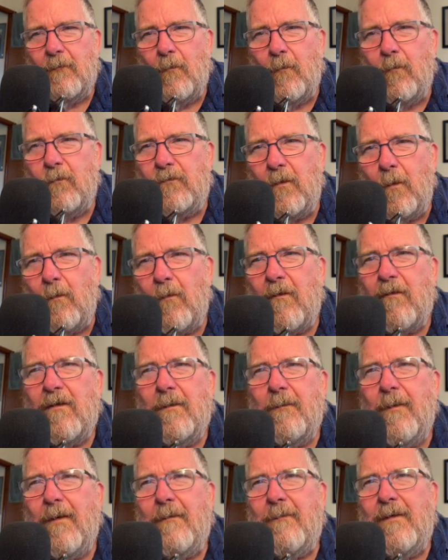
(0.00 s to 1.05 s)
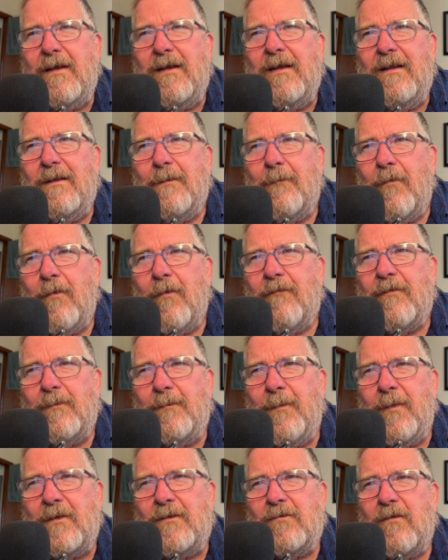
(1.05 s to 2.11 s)
don't worry about making the
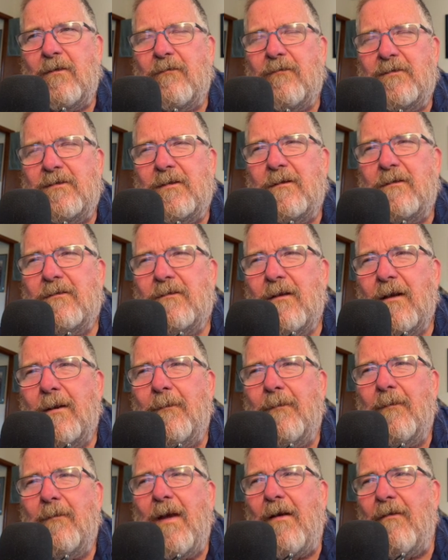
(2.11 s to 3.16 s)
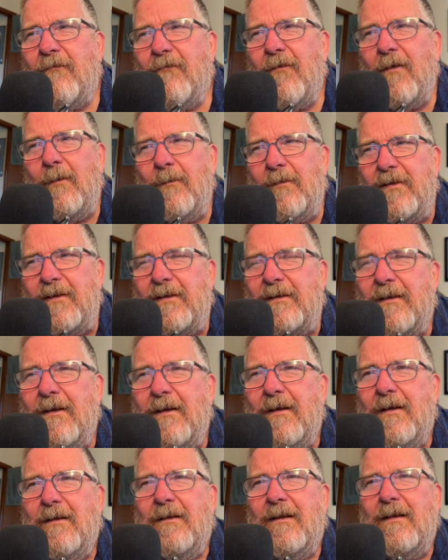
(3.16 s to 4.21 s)
perfect picture every single time, but have fun with it
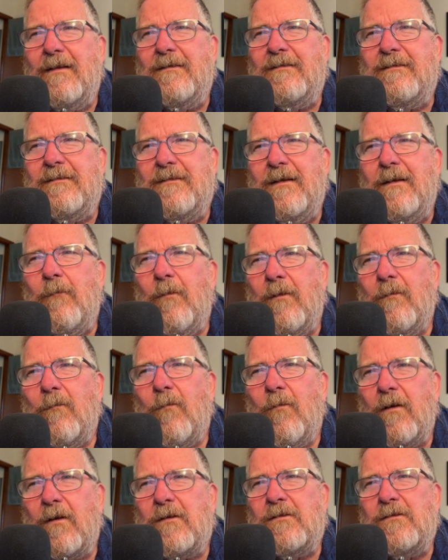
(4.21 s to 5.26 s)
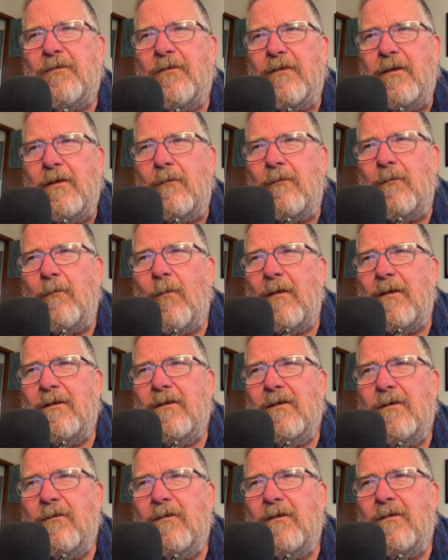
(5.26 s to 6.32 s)
and see what works for you and what
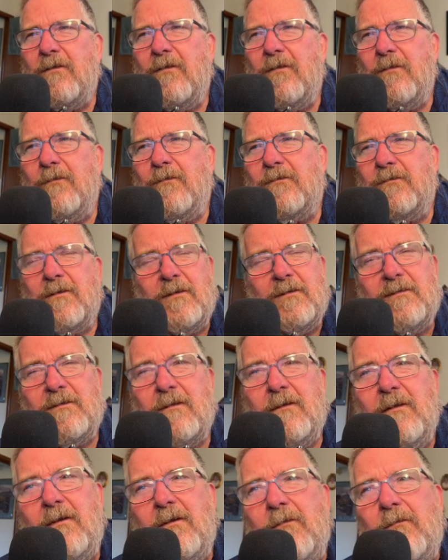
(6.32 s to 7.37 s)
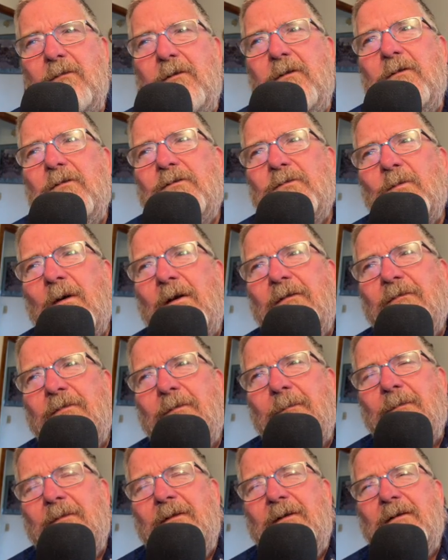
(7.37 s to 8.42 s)
you could use, because you use one of
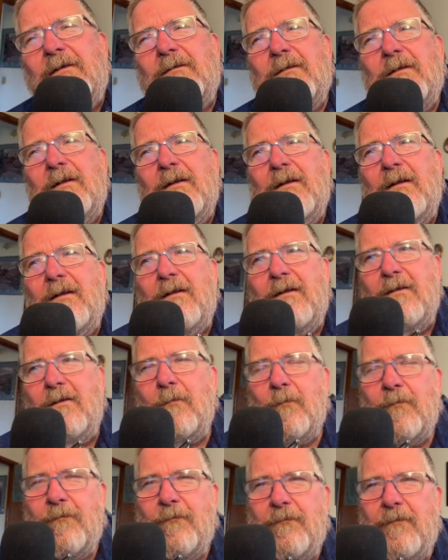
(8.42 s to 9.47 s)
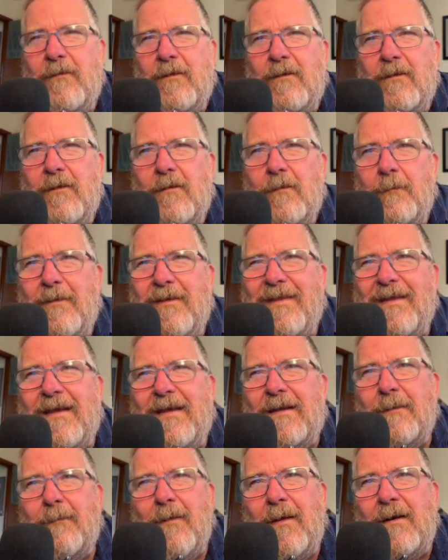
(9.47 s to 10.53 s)
them and you'll be
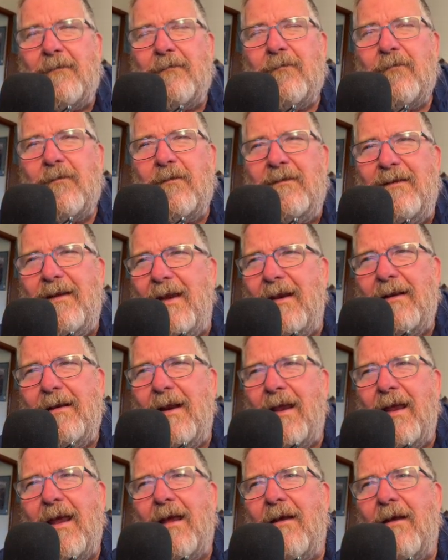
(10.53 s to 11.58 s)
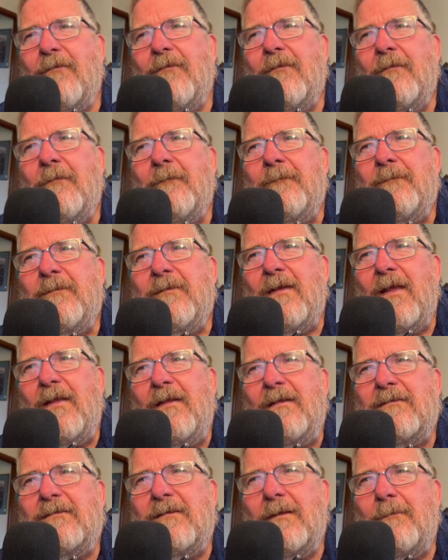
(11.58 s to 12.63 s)
thinking about it for a day and a half, and
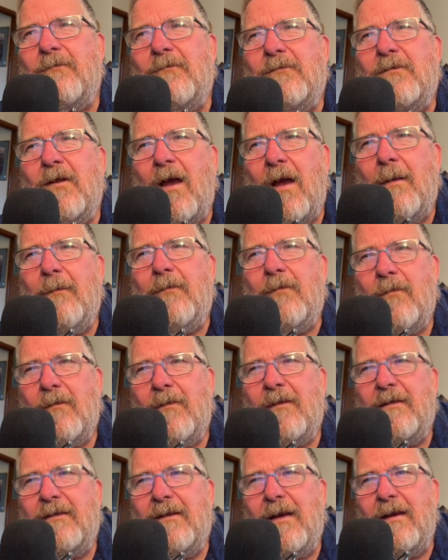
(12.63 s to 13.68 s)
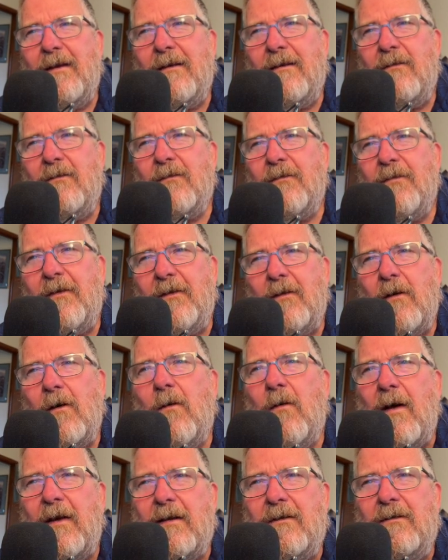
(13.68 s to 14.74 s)
then sometime during the day and you'll think,
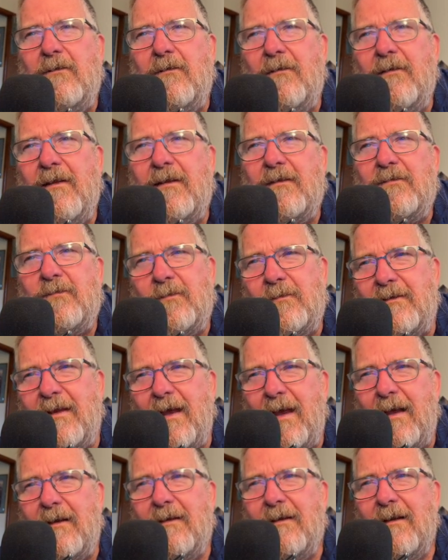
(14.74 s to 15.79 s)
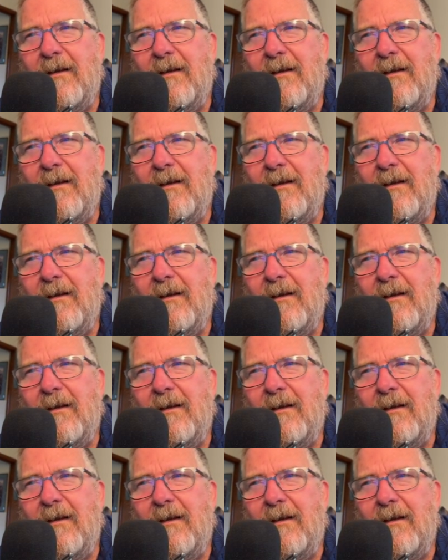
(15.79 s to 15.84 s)
oh, I could do this with that.